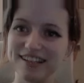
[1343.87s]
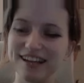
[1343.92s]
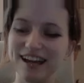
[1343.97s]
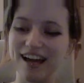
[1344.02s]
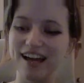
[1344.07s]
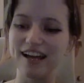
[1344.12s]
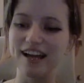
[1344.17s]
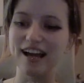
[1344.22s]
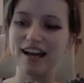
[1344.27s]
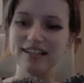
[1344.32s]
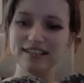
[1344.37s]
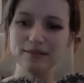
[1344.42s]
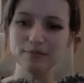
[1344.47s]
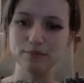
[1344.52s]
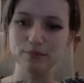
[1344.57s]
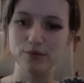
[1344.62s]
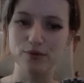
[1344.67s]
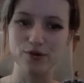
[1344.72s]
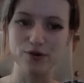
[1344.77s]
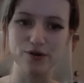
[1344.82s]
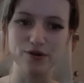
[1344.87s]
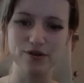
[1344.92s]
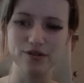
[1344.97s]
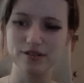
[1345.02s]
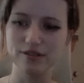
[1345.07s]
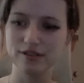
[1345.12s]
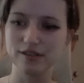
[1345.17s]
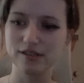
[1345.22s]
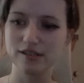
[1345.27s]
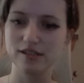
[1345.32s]
I added more,
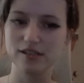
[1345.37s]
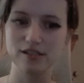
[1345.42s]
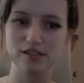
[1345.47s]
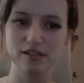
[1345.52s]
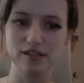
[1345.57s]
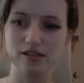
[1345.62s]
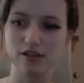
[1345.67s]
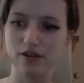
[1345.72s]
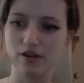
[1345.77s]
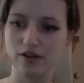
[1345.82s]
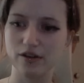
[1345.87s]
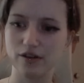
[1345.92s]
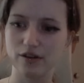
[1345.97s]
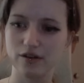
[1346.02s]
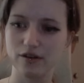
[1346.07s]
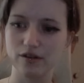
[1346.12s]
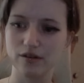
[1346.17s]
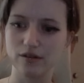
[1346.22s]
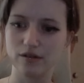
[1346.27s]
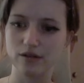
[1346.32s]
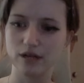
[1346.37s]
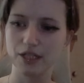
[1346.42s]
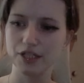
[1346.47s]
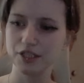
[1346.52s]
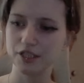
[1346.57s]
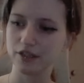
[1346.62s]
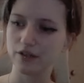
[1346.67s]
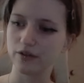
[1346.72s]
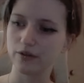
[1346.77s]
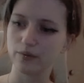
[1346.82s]
so
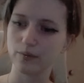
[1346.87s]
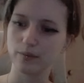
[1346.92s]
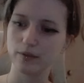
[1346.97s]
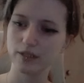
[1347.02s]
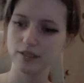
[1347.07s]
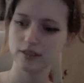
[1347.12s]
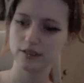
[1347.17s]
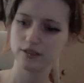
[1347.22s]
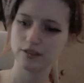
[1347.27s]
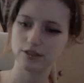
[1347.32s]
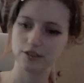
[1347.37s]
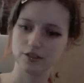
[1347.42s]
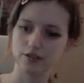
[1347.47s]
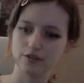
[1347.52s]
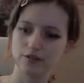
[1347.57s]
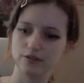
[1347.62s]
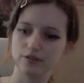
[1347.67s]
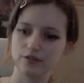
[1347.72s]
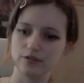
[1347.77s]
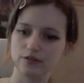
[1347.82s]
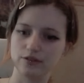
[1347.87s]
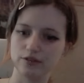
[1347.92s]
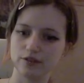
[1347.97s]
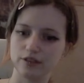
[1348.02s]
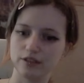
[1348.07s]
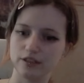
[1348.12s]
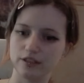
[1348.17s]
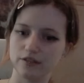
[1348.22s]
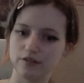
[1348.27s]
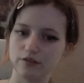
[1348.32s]
actually hold on, 1, 2,
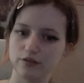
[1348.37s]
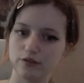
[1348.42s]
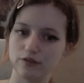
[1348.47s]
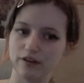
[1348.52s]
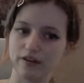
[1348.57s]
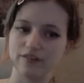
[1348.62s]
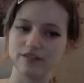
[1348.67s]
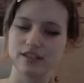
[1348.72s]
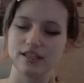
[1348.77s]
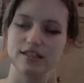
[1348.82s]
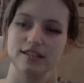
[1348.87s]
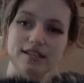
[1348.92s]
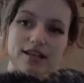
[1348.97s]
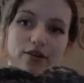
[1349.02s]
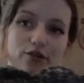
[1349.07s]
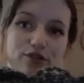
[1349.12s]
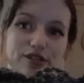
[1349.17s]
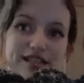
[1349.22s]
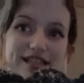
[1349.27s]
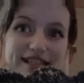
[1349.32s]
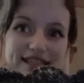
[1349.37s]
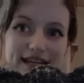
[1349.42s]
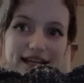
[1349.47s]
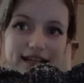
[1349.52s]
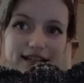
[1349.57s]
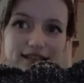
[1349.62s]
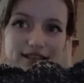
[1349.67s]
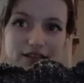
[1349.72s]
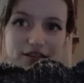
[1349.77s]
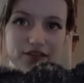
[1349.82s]
3, 4, 5, there's now
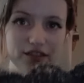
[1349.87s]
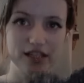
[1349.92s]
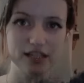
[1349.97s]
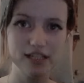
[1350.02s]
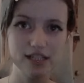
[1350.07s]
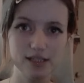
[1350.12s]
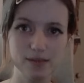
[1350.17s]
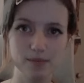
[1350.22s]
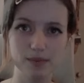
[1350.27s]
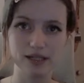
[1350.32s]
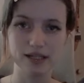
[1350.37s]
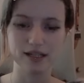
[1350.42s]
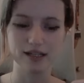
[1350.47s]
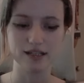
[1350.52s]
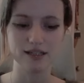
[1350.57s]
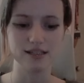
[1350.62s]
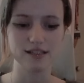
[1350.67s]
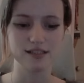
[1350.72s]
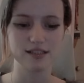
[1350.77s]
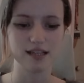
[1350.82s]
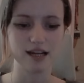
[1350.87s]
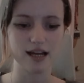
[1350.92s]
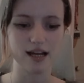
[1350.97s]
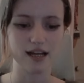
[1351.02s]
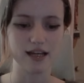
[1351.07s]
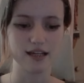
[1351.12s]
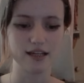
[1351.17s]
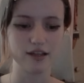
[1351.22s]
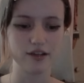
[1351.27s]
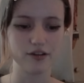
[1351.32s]
6 of these because
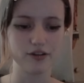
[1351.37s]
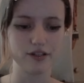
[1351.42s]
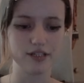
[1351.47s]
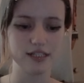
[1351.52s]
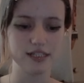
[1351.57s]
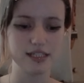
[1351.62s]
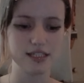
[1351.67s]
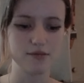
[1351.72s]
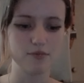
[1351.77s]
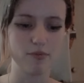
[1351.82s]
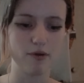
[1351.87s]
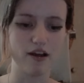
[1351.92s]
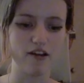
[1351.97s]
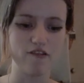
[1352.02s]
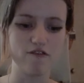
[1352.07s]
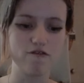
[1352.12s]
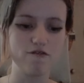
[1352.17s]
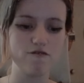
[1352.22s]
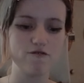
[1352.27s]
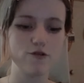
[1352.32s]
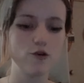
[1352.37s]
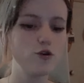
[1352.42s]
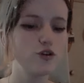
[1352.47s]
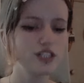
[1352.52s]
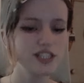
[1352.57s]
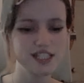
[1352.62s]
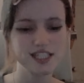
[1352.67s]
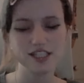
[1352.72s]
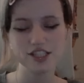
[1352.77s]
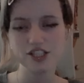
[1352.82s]
I increased by 4
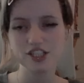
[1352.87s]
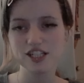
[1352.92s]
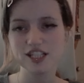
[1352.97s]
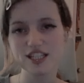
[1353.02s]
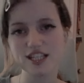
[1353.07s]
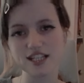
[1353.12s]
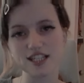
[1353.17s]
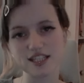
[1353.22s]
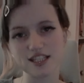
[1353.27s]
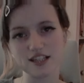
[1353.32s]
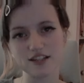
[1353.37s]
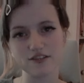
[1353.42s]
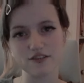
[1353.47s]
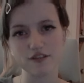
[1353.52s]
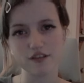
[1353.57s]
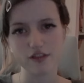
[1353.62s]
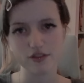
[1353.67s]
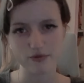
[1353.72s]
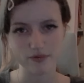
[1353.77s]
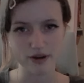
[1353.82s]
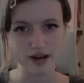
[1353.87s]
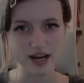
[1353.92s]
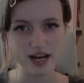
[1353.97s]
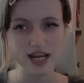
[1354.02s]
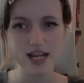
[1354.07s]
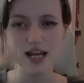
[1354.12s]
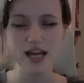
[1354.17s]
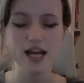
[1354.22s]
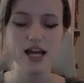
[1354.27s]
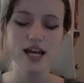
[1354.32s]
stitches instead of
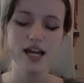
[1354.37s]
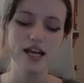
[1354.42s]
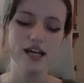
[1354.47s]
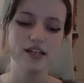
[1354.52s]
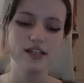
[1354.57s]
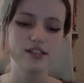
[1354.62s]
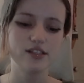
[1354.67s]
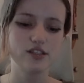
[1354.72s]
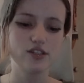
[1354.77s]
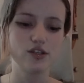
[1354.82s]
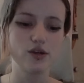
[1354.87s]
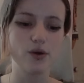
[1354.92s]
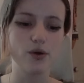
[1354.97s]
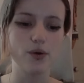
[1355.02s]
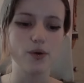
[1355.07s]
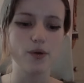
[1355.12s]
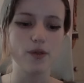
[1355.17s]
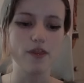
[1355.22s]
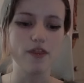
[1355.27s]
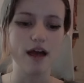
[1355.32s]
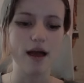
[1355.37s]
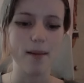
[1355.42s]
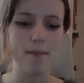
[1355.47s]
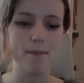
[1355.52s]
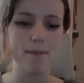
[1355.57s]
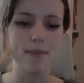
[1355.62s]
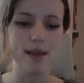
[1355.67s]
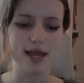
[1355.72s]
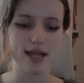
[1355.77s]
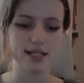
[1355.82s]
3, so that
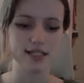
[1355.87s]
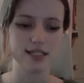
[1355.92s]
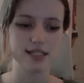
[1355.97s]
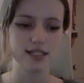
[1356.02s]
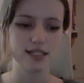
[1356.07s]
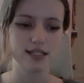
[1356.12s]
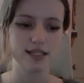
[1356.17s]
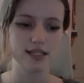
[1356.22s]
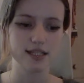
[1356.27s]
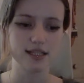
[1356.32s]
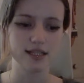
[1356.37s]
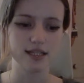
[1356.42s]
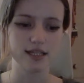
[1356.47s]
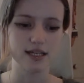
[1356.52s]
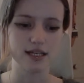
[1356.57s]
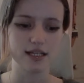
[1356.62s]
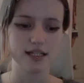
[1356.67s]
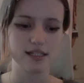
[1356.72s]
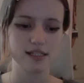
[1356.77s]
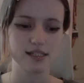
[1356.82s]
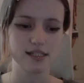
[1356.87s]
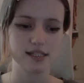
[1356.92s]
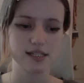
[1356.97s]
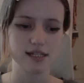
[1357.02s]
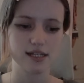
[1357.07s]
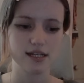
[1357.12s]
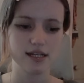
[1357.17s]
meant that